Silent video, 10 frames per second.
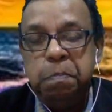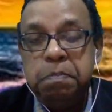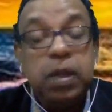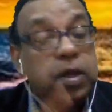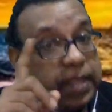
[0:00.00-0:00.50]

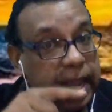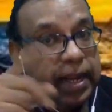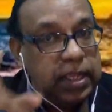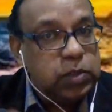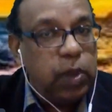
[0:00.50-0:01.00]
because
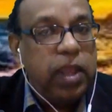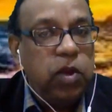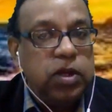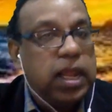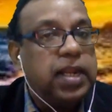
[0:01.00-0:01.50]
that is where
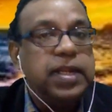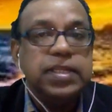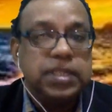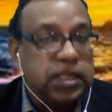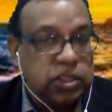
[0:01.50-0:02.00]
your talent
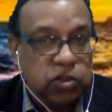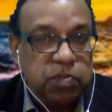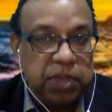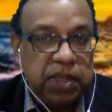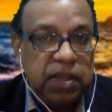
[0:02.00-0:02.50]
and skills
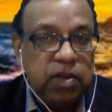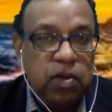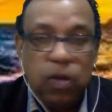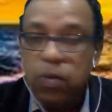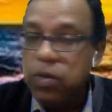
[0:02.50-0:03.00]
could be
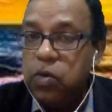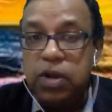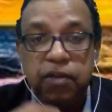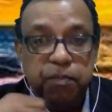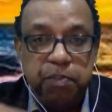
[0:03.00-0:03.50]
oh you
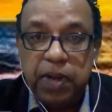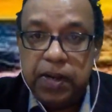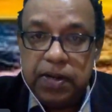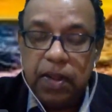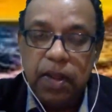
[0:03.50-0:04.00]
love
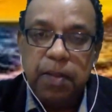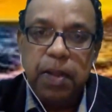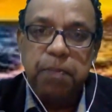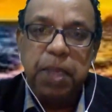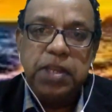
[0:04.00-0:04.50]
print uh,
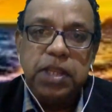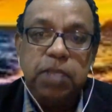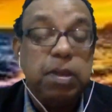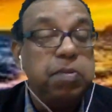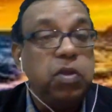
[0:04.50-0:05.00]
uh
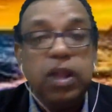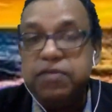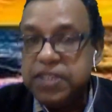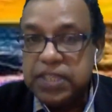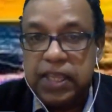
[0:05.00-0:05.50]
painting maybe you
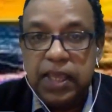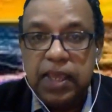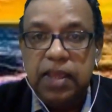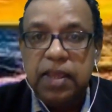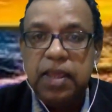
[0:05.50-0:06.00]
love
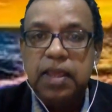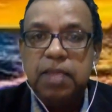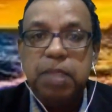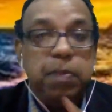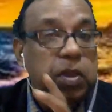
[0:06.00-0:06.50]
singing
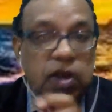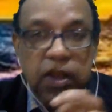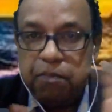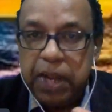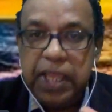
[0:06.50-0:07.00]
maybe you
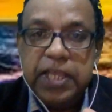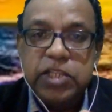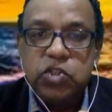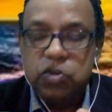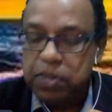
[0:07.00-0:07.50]
love playing
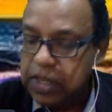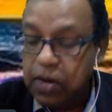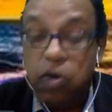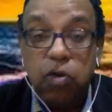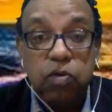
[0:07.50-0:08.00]
instruments i
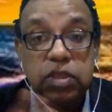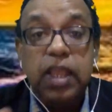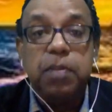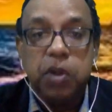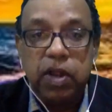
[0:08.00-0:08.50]
don't know
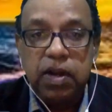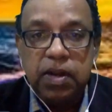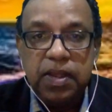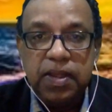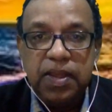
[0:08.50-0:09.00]
think about it
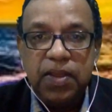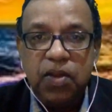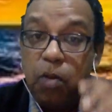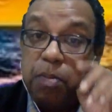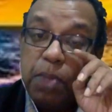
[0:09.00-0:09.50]
you
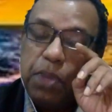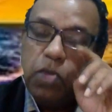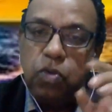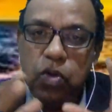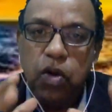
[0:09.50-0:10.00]
know or maybe
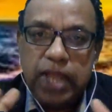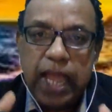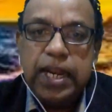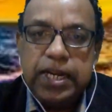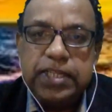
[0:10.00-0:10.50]
you your
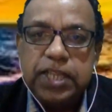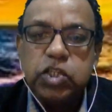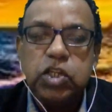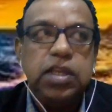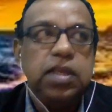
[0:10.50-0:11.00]
talent is
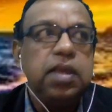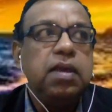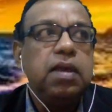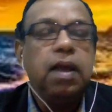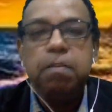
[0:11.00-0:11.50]
actually
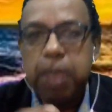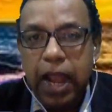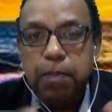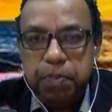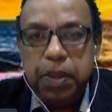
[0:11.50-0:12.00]
um,
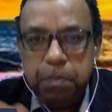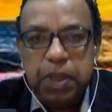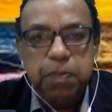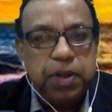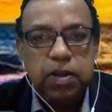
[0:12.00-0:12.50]
helping
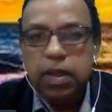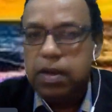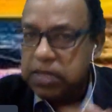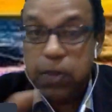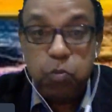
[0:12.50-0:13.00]
people
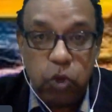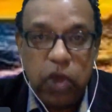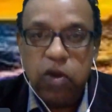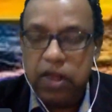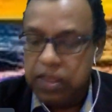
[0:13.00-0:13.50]
in some way
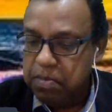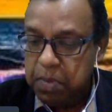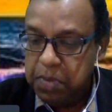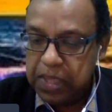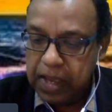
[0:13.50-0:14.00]
or other
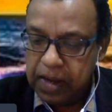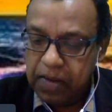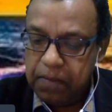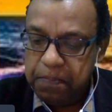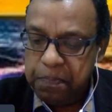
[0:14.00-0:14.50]
maybe that you
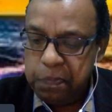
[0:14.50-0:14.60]
know